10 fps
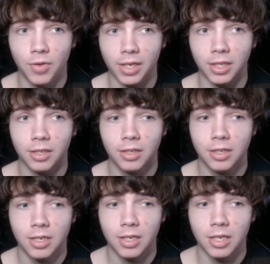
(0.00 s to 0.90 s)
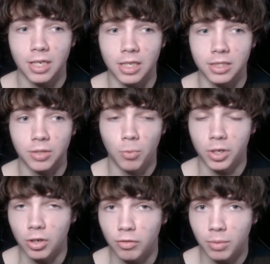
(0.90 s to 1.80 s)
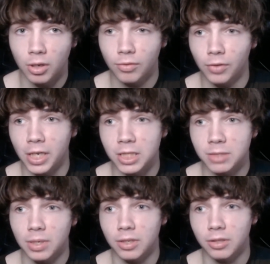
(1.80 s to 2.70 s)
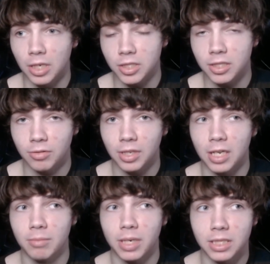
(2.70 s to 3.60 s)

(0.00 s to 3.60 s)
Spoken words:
The fact that he's the one goofball of FaZe and does his own thing,